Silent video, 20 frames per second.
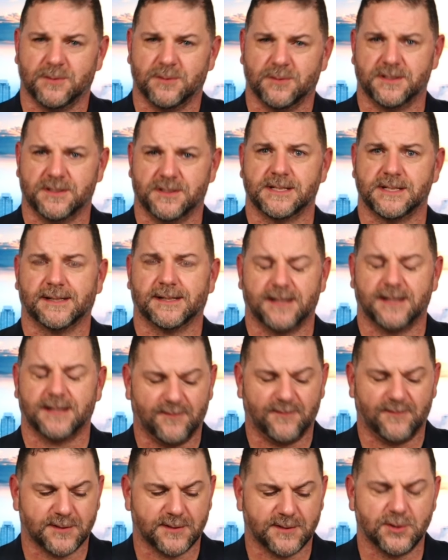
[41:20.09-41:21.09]
We're on the second day
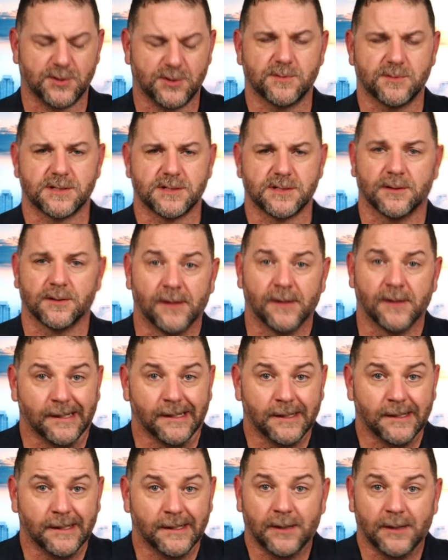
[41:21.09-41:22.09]
of October, so
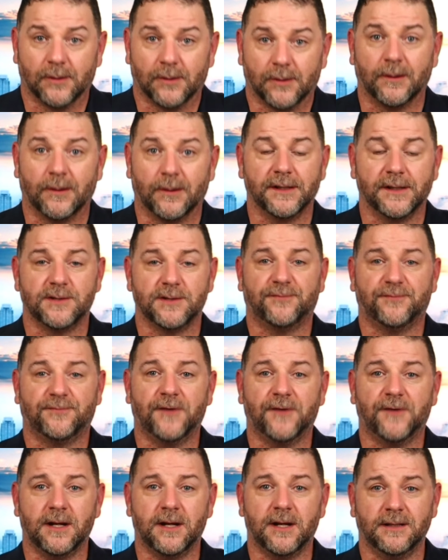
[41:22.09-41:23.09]
we're well into
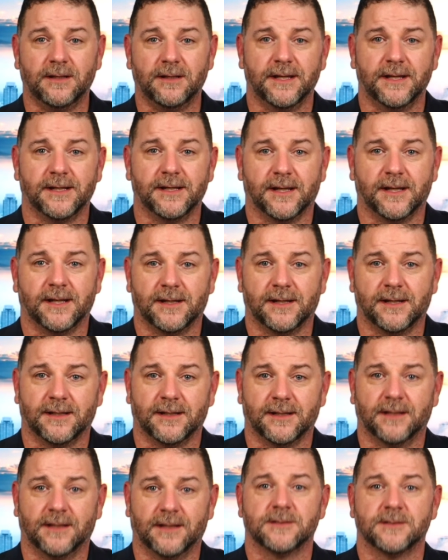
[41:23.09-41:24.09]
fall, heading
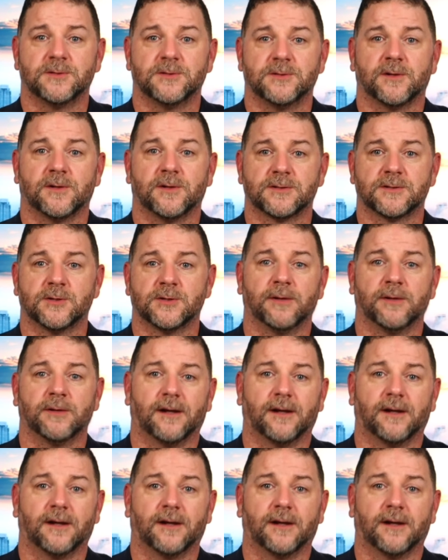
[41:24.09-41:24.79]
into October.